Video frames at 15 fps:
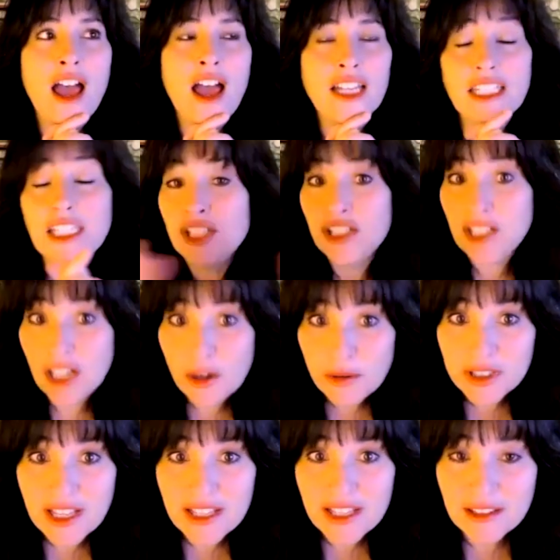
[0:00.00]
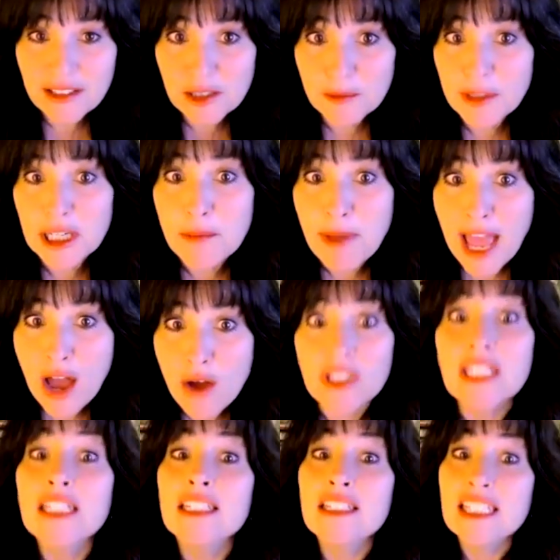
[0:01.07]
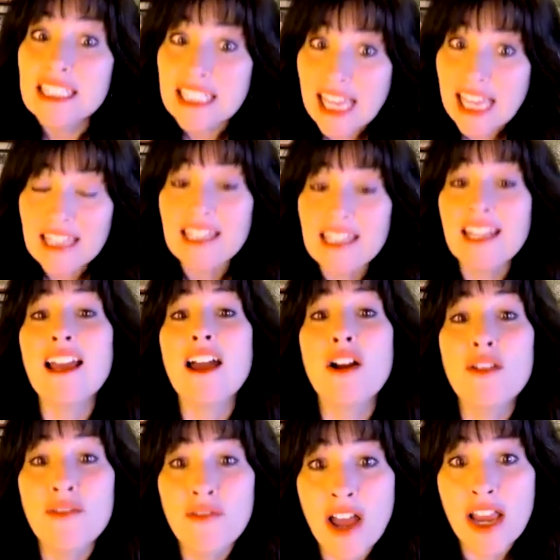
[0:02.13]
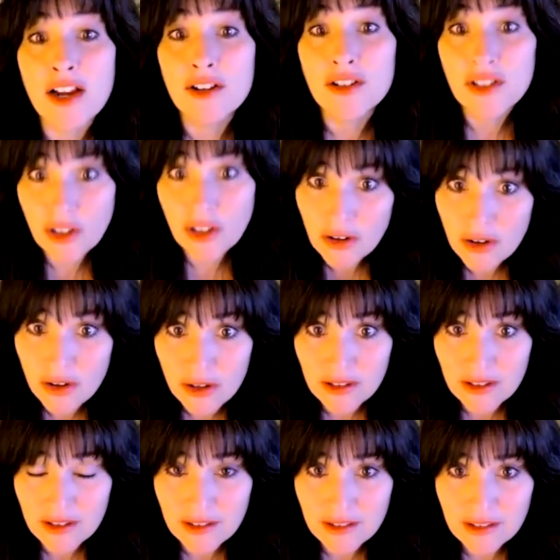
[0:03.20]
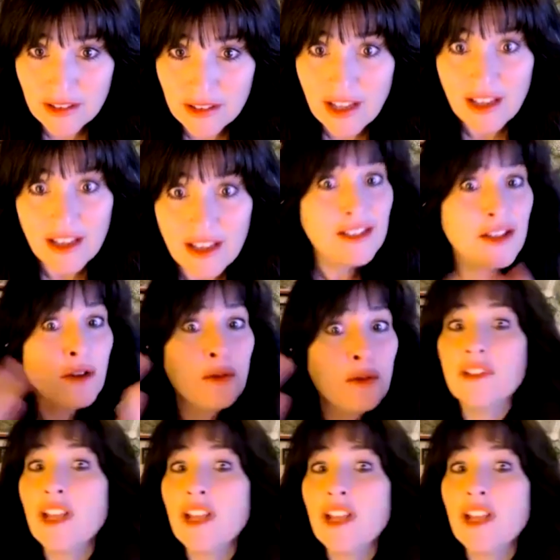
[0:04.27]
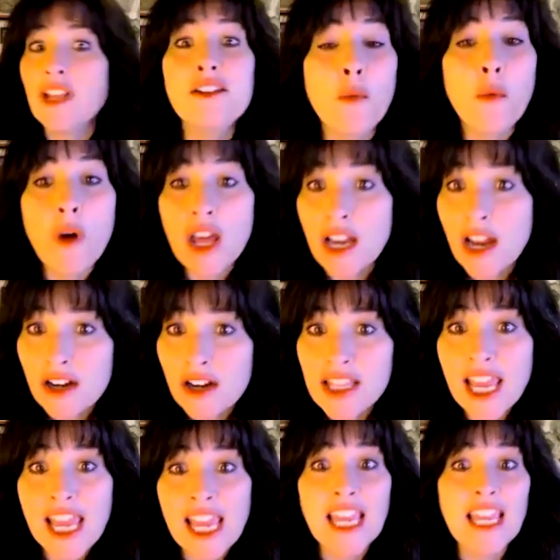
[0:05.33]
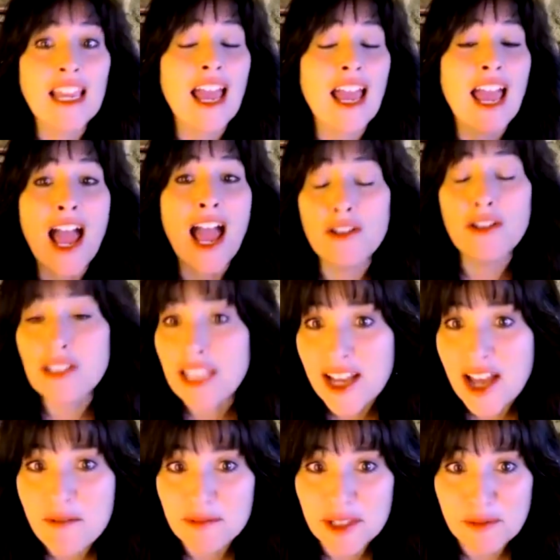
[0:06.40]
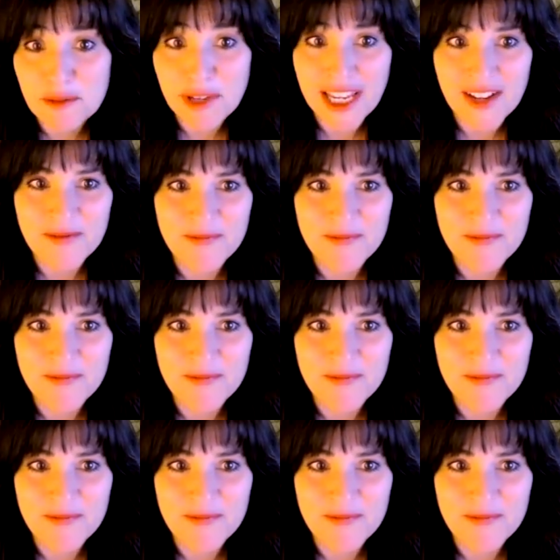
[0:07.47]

to share with us a little bit about the Tending Our Fire circles. So let us know, what are they? How did they come to be?